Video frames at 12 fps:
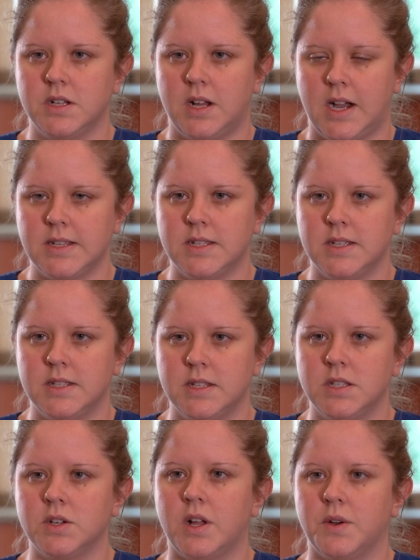classes
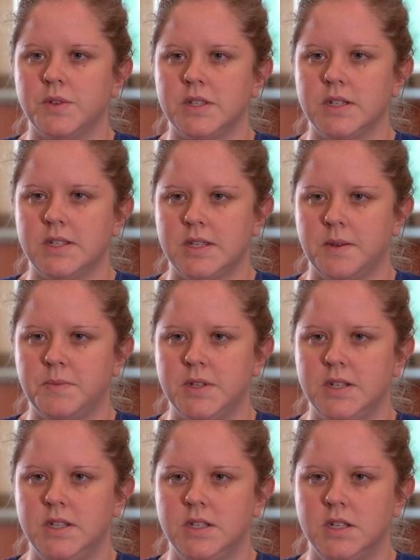until I was
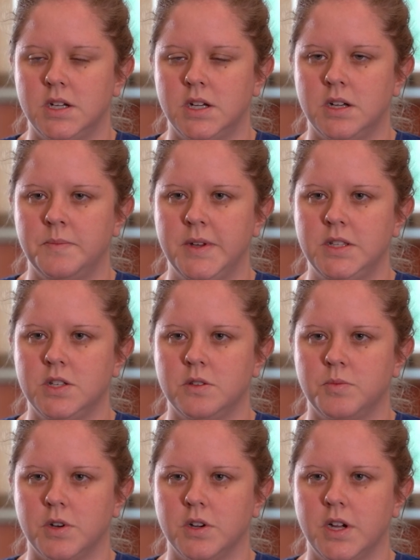accepted into
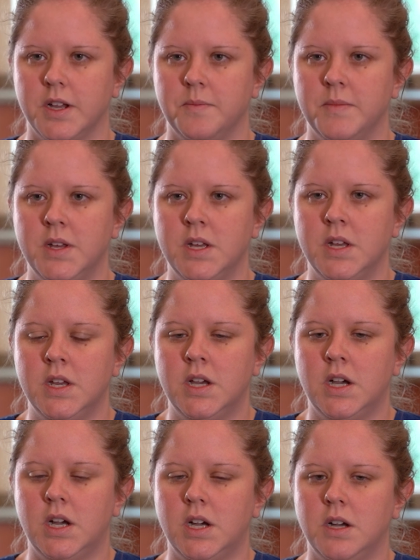the program,
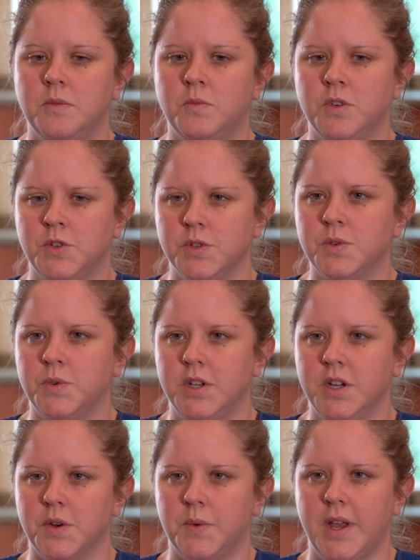which was a
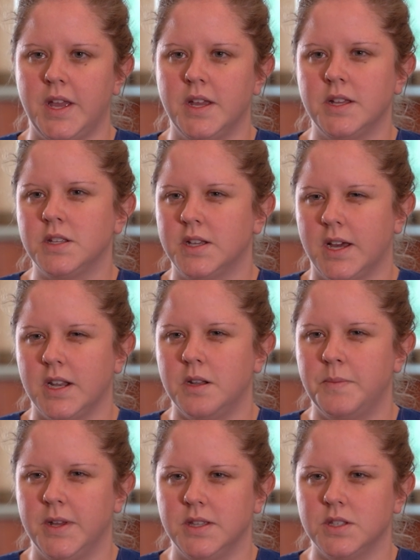1-year wait. It kind of
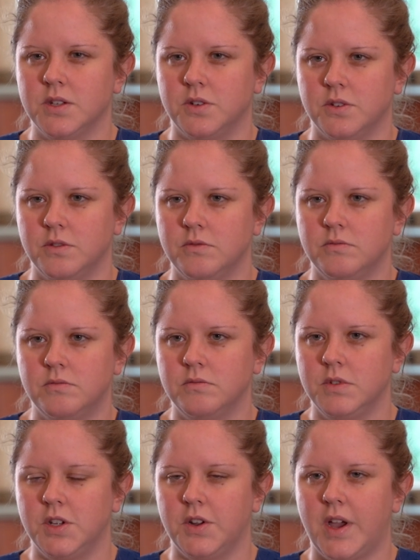depends on
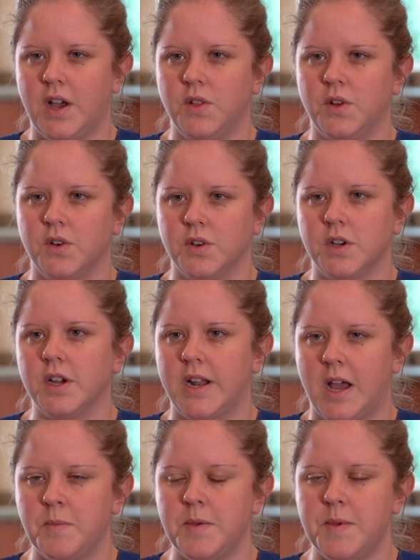how long or
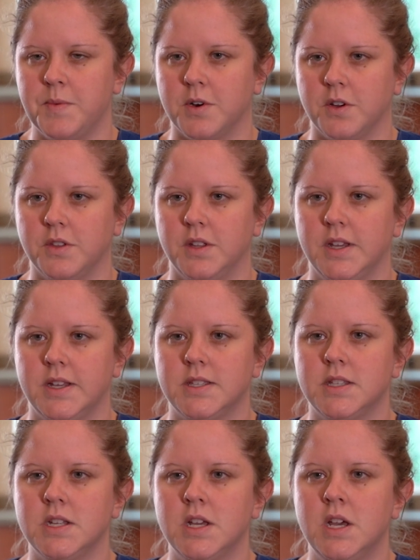how many people are on the
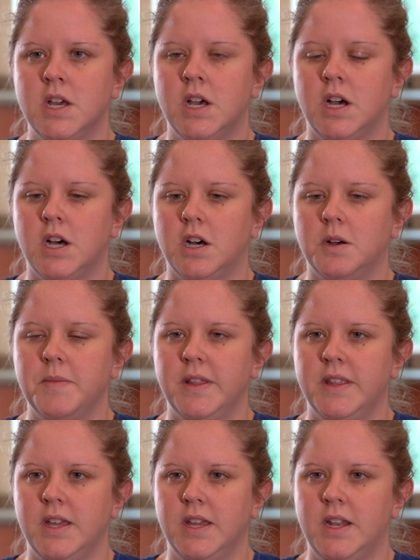list.
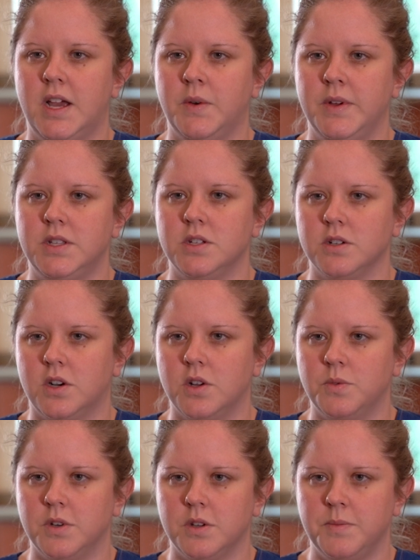And then I went to
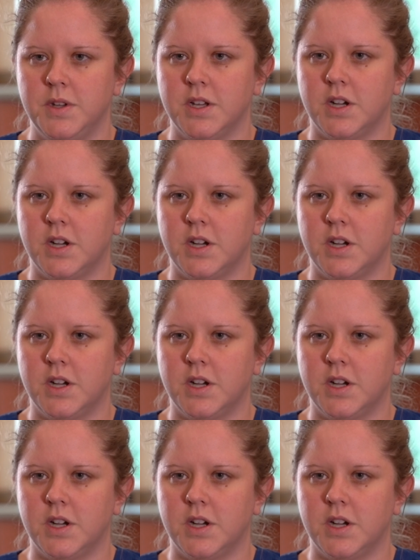Caldwell Community